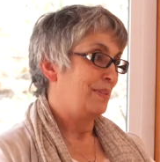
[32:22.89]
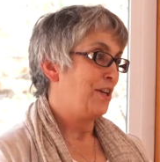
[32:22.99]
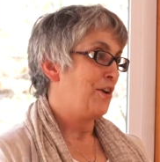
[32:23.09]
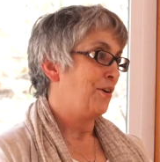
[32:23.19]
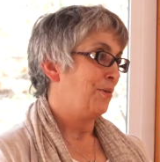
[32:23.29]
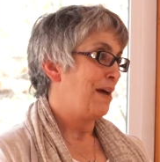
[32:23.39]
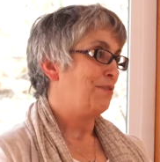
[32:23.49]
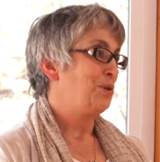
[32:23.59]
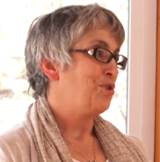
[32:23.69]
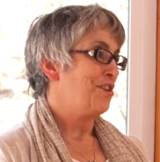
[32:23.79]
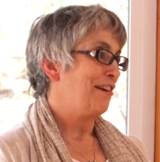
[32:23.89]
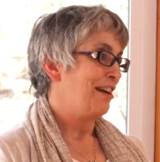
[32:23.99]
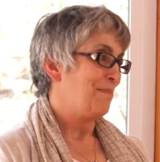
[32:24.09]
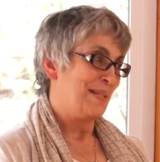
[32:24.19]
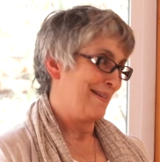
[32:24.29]
you know,
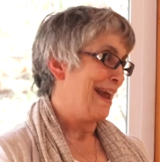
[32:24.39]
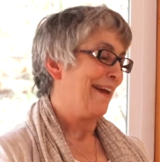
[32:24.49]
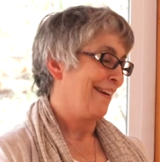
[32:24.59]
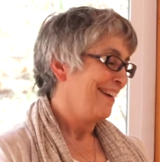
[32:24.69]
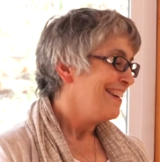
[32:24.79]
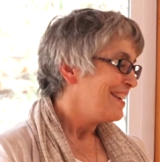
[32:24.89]
evolutionary mistake.